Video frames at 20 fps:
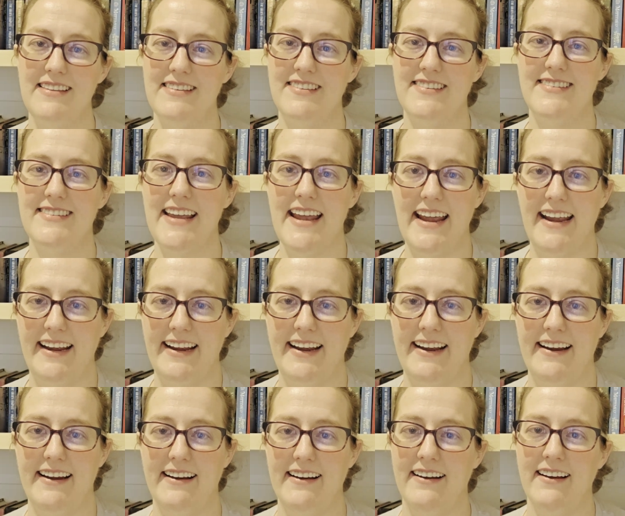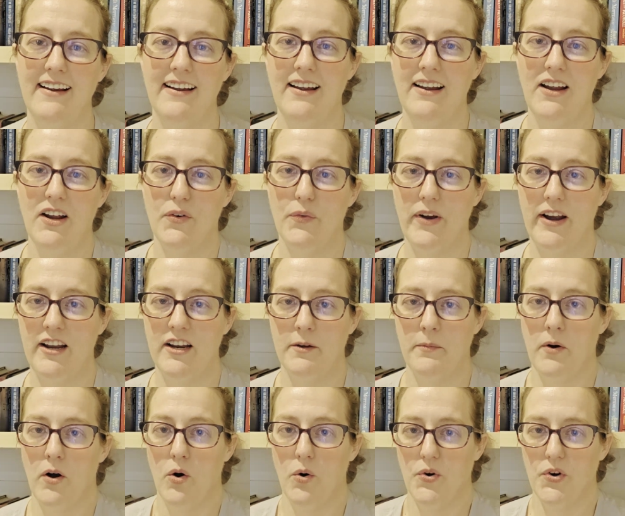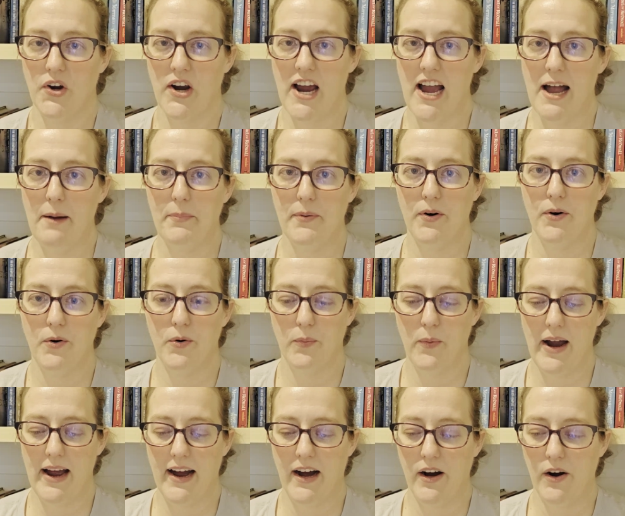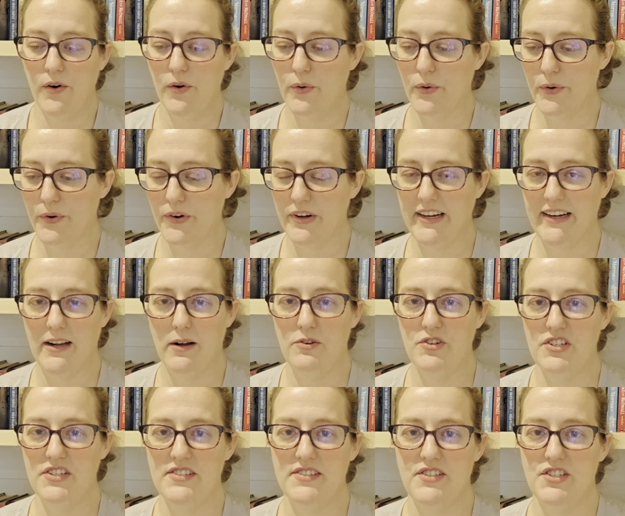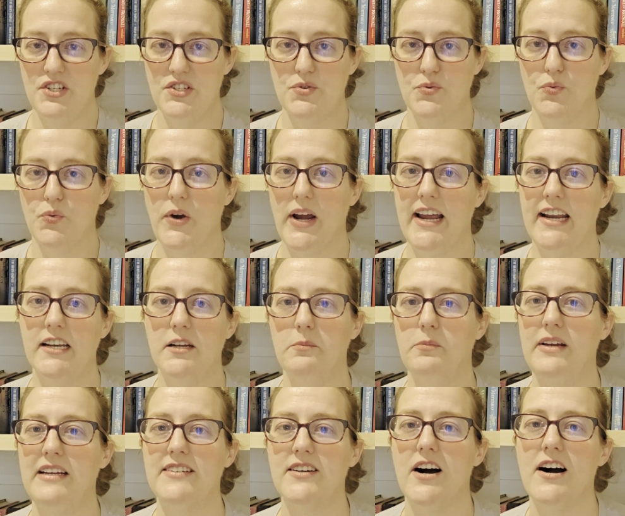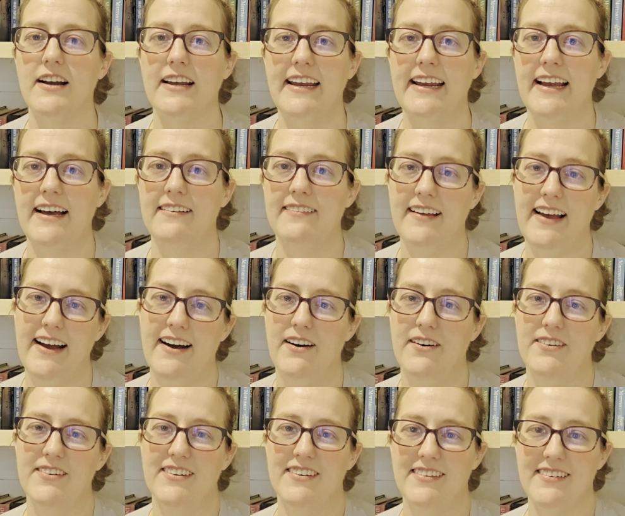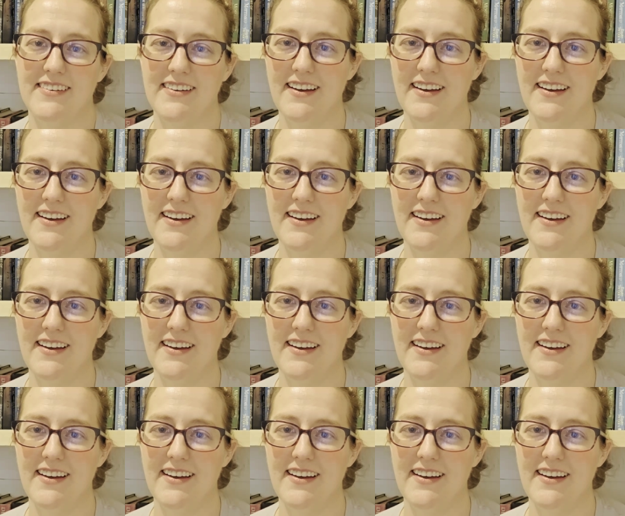saying random, oh crap, oh wow, or, just randomly talking out loud.